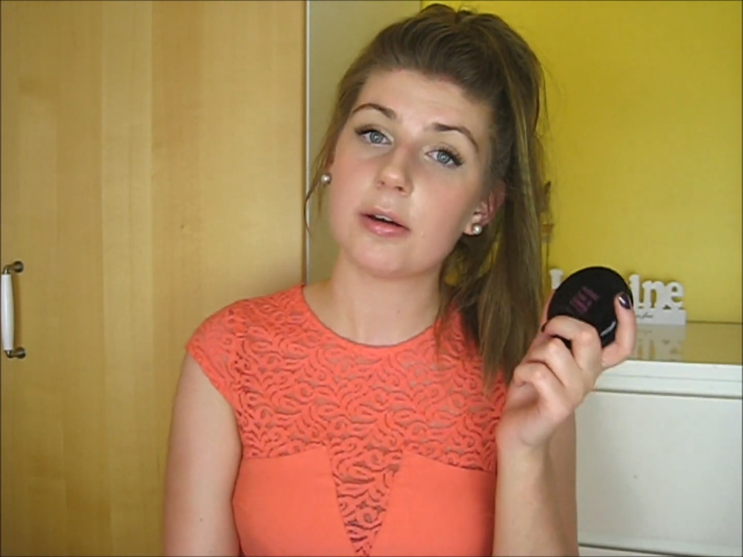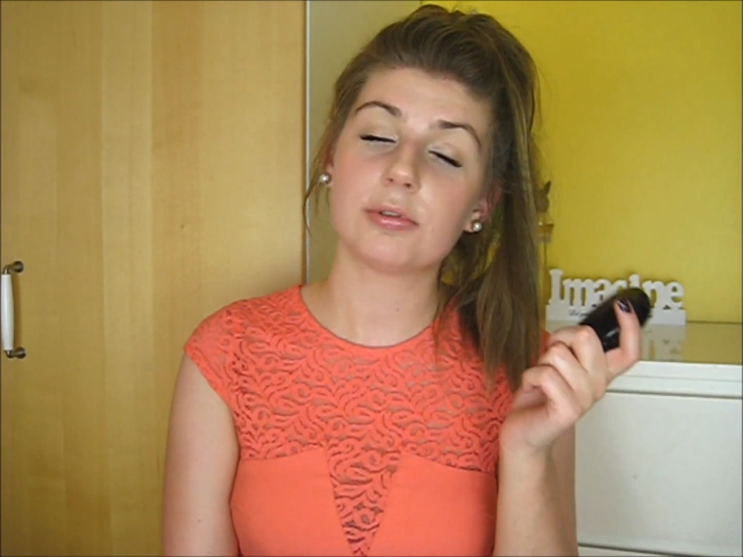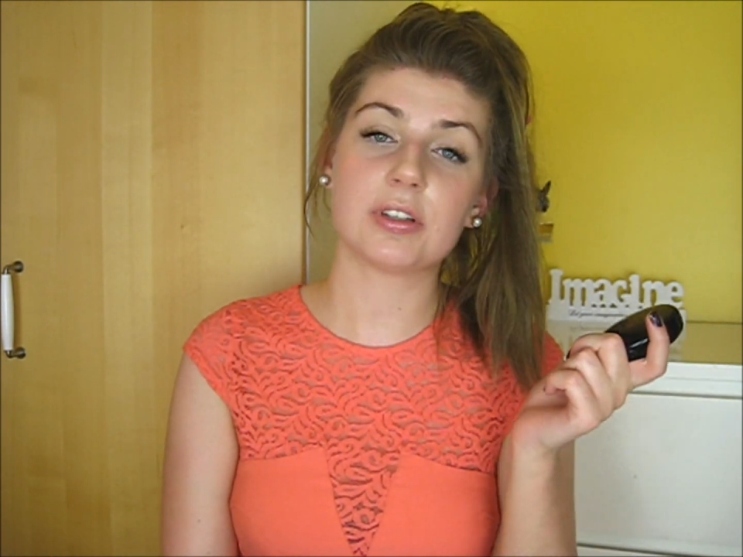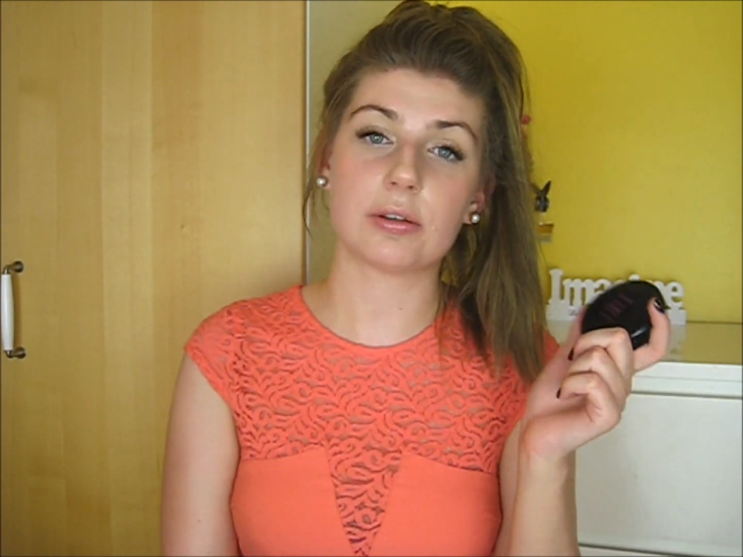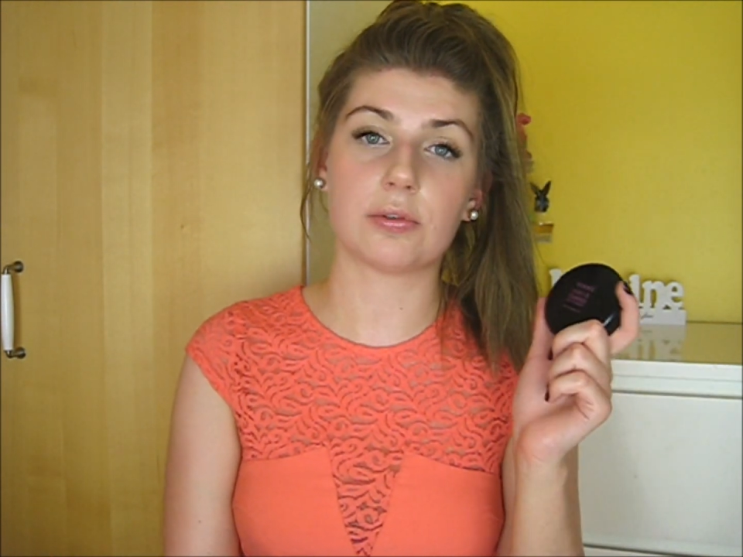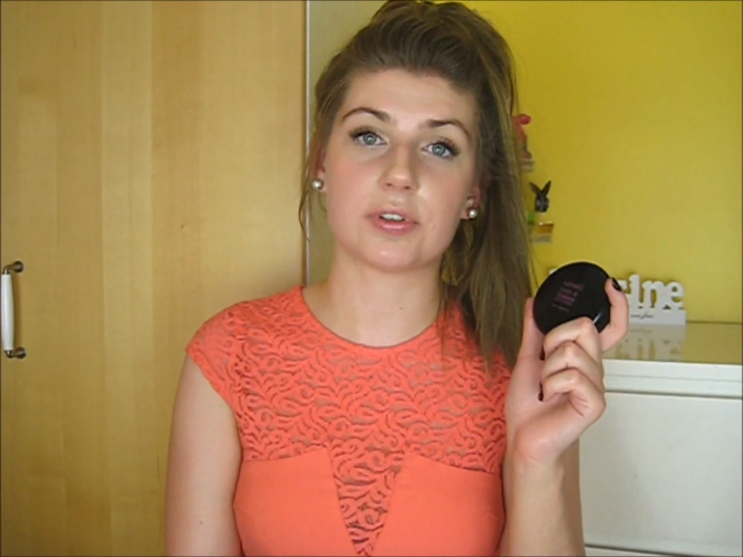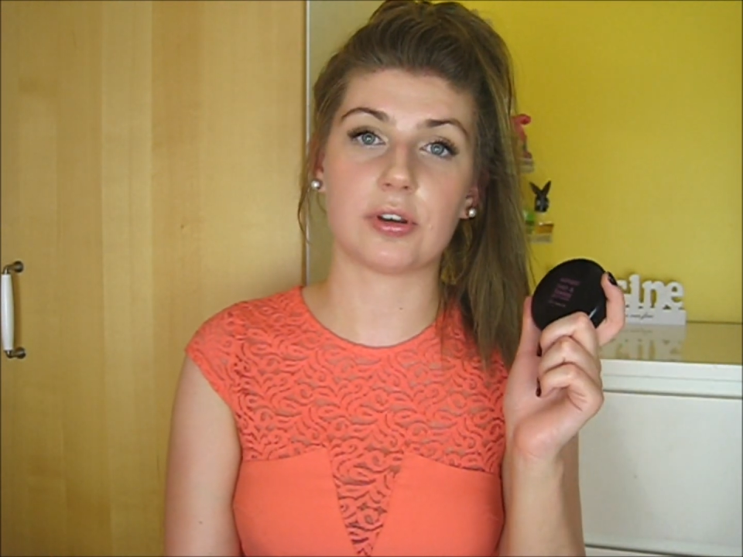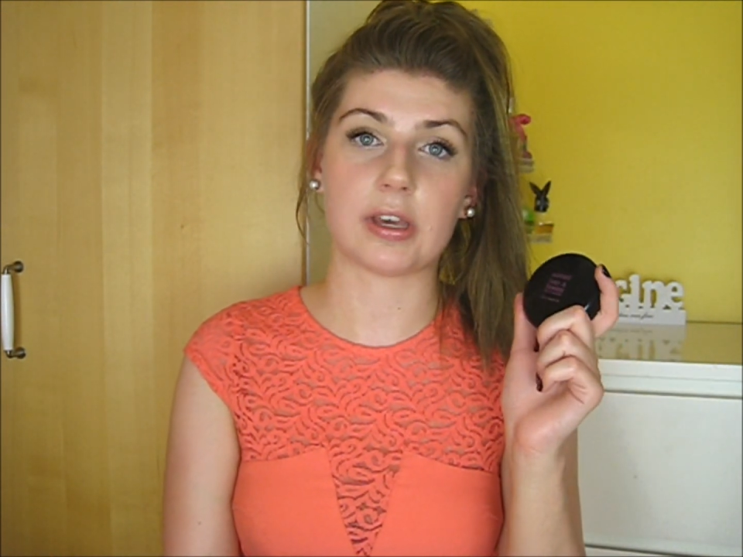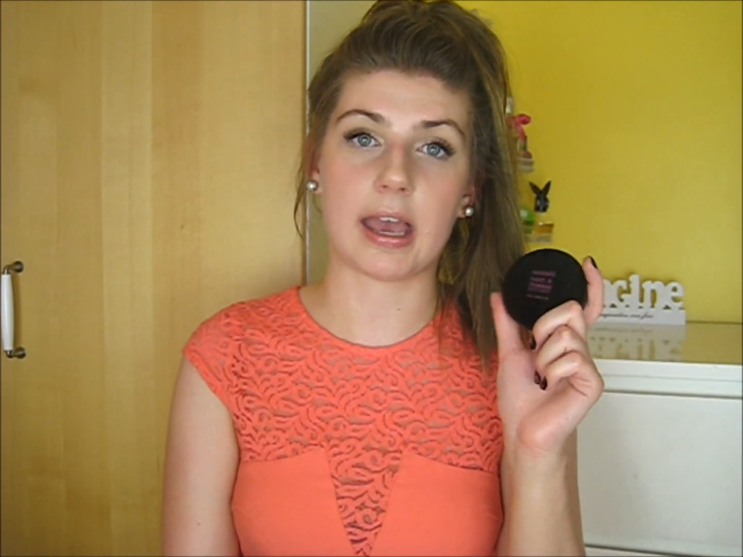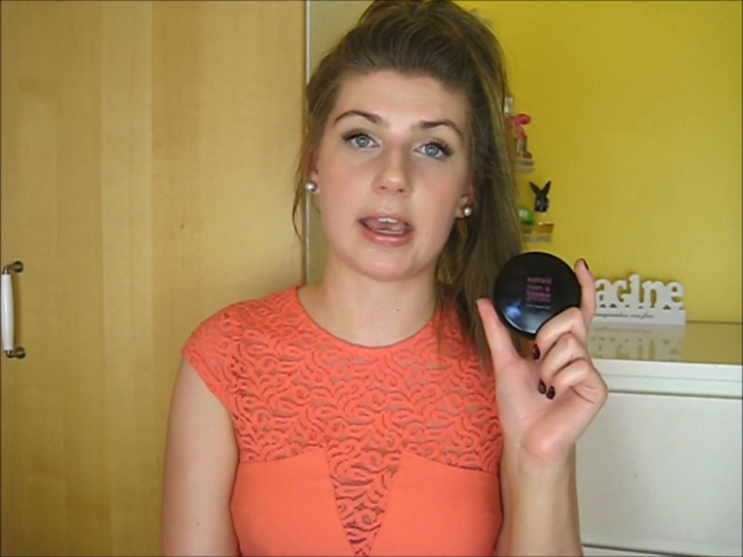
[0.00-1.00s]
which is also
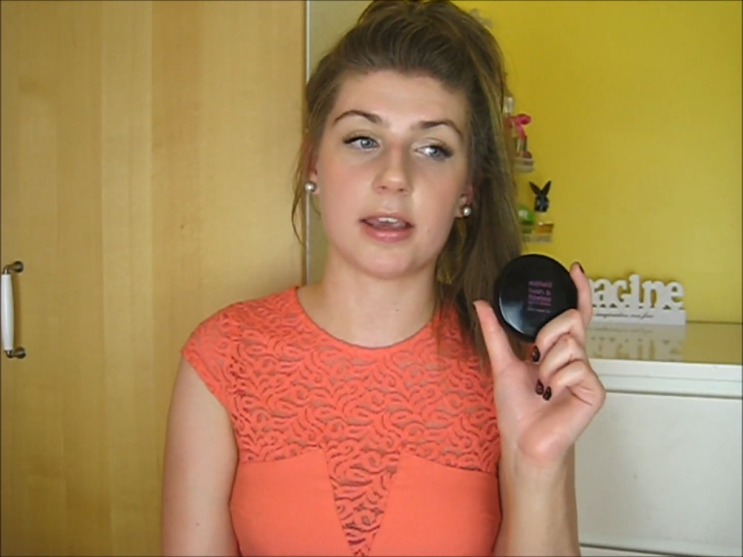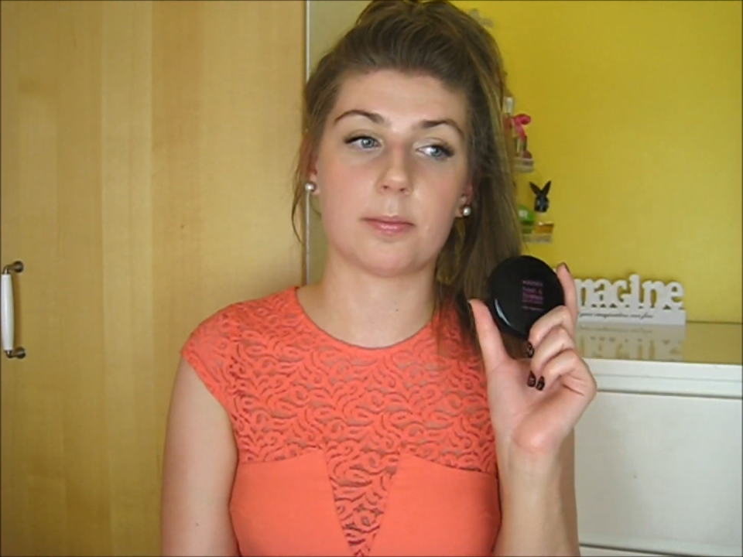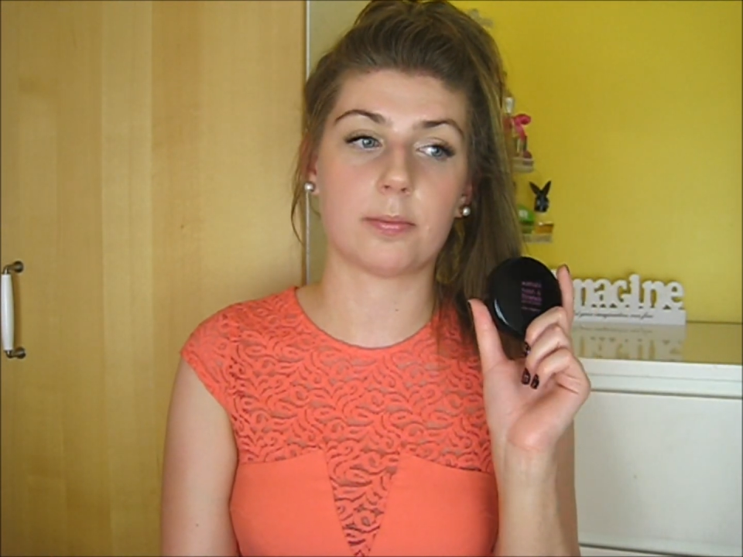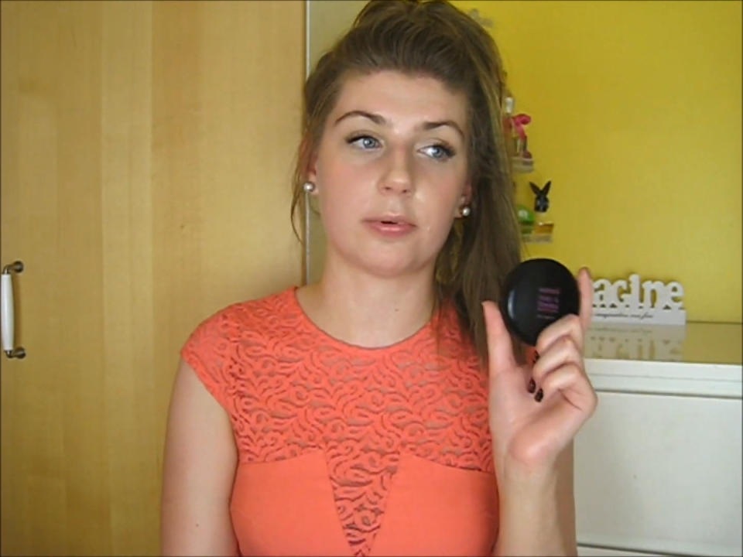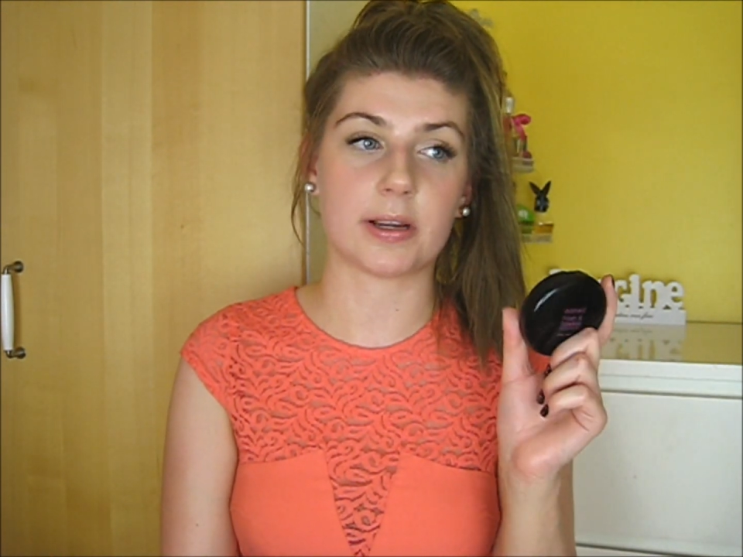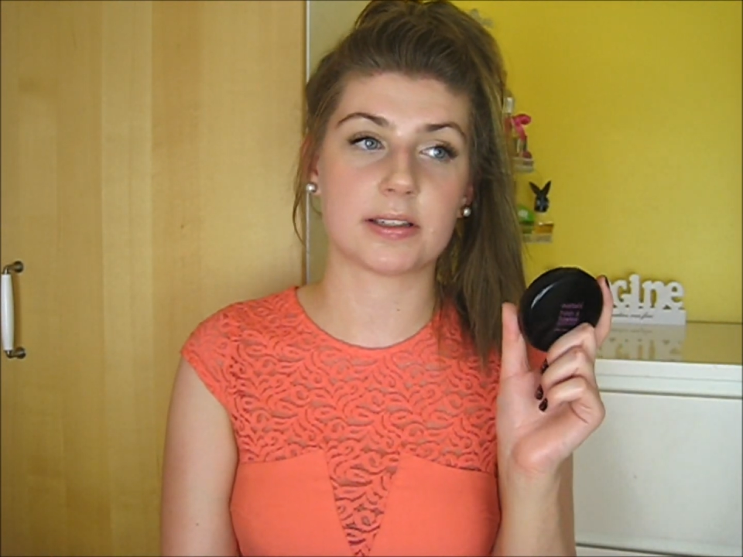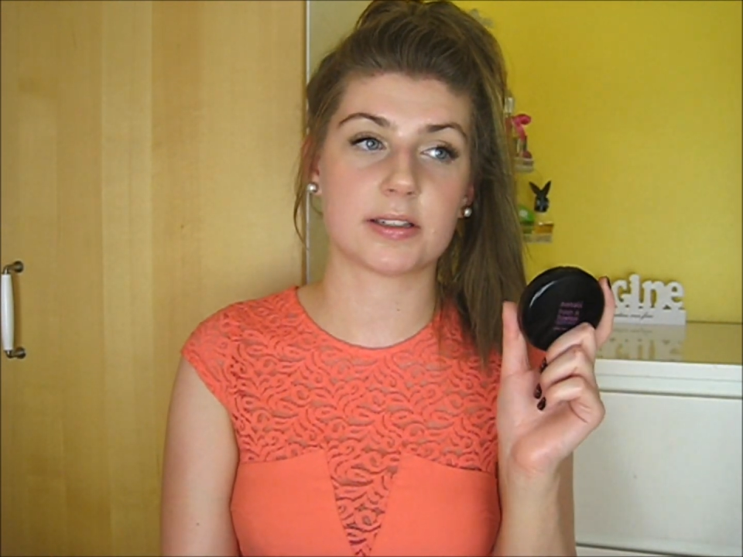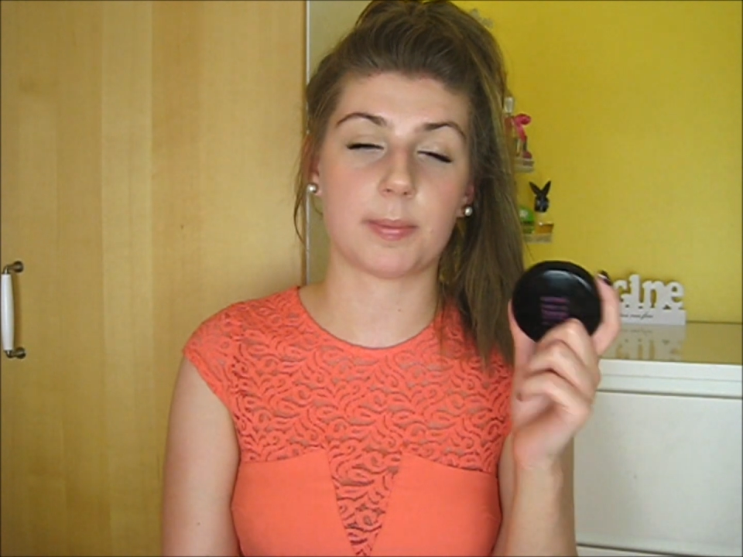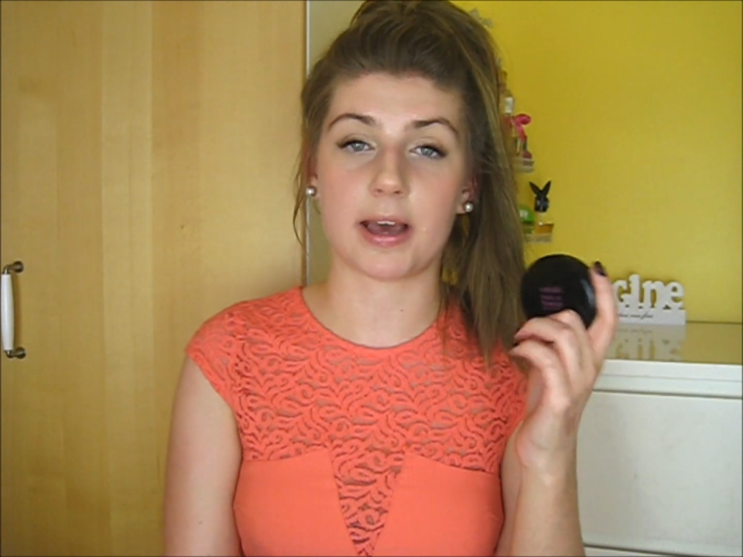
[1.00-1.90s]
a pressed